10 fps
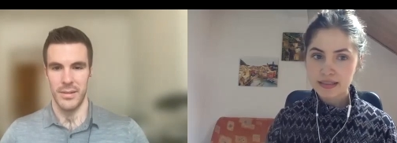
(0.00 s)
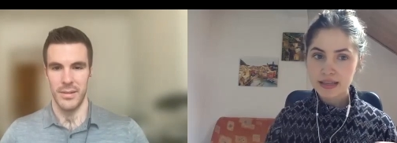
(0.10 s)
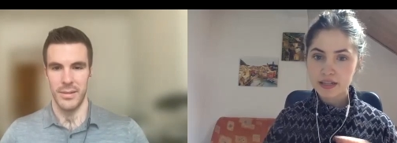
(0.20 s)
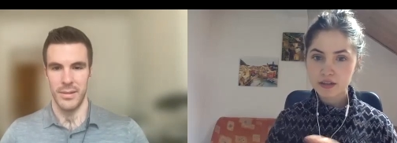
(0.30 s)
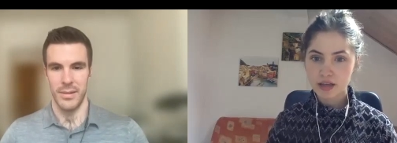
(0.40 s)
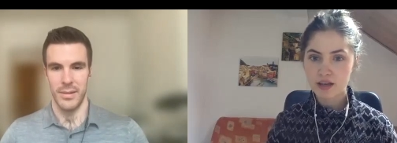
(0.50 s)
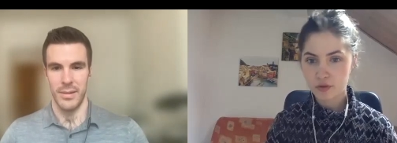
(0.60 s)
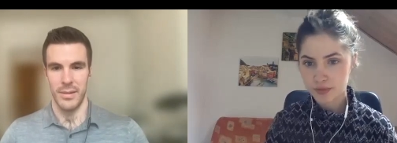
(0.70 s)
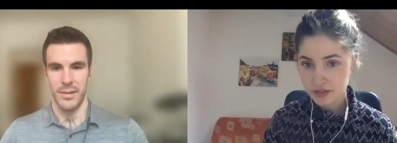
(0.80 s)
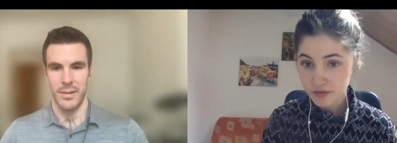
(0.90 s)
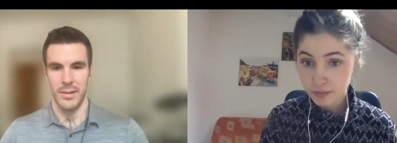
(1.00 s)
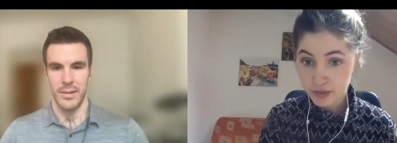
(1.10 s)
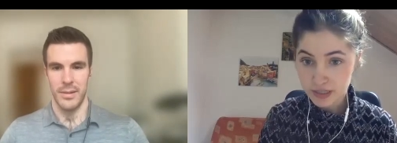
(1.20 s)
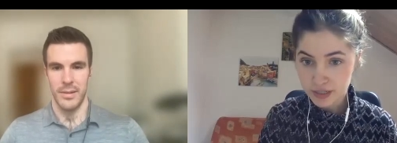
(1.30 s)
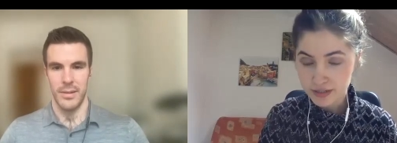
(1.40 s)
Speaker 1: that you have observed in
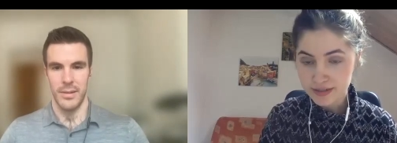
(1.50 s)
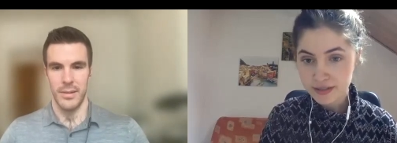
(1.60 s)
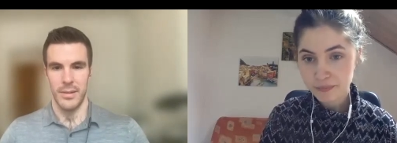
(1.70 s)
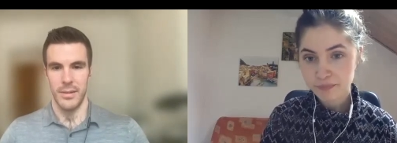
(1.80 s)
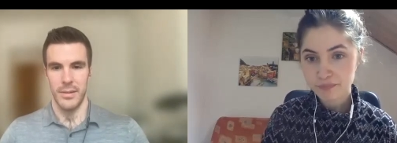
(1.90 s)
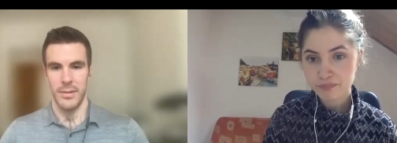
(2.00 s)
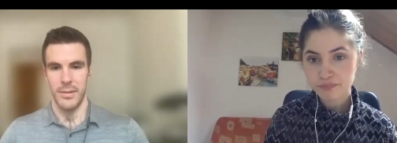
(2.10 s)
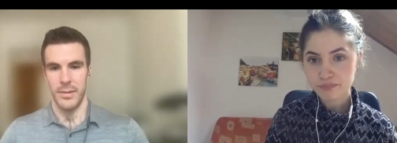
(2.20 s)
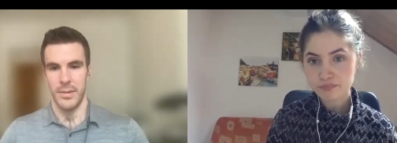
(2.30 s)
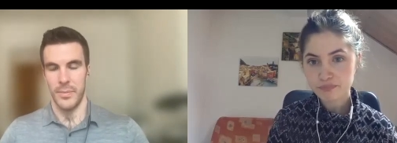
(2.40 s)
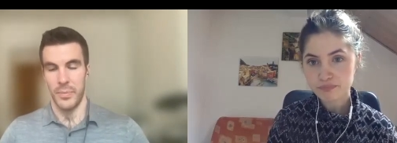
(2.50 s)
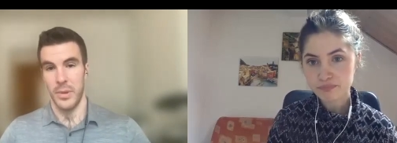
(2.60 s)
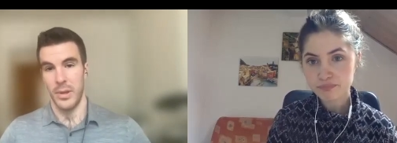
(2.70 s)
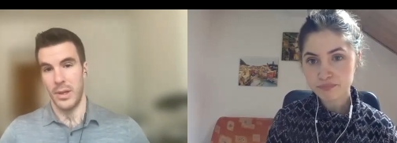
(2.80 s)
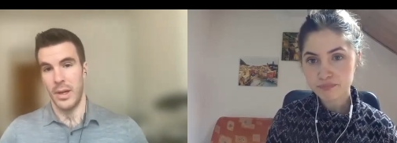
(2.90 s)
musicians?
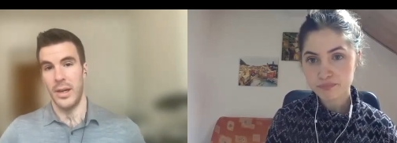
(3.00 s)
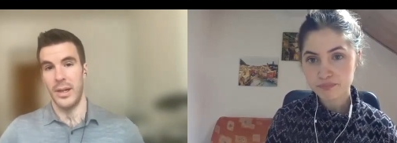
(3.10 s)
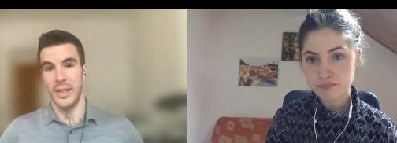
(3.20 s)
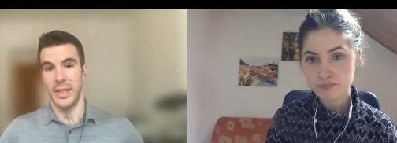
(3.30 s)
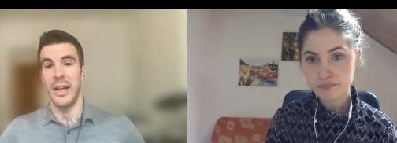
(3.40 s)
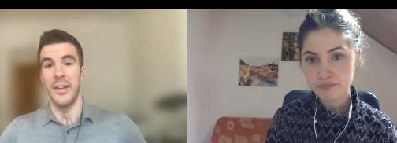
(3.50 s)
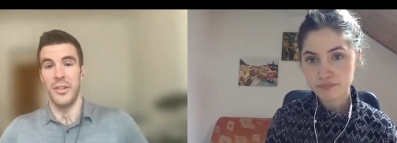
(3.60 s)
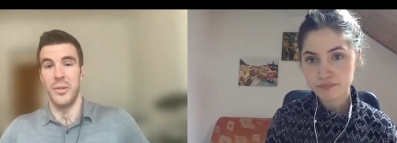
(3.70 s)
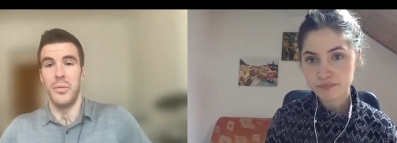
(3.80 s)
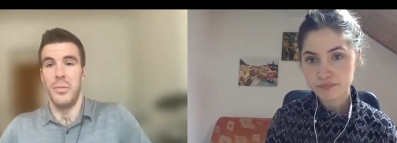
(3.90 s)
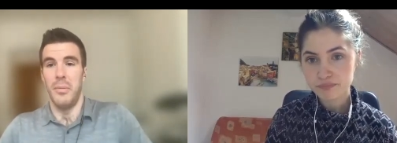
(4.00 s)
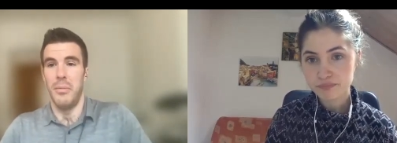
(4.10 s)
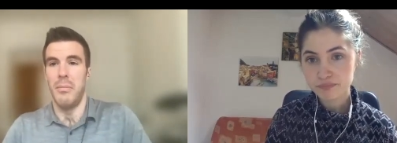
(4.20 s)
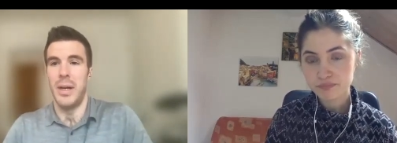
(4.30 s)
Speaker 2: Uh, yeah, so my